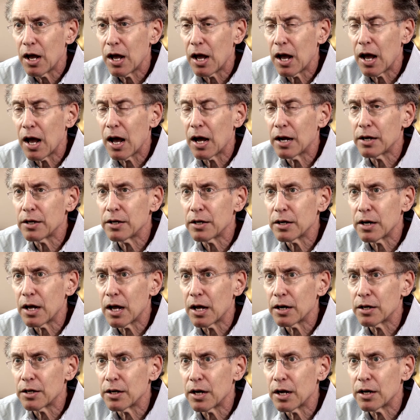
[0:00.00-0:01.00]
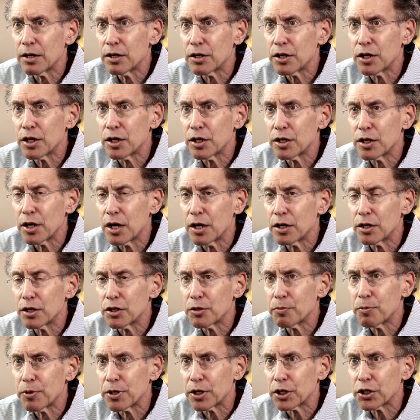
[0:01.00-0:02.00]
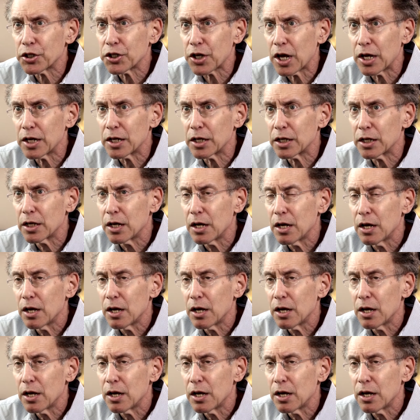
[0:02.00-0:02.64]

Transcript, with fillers: and, and, and, and, and it's been exciting.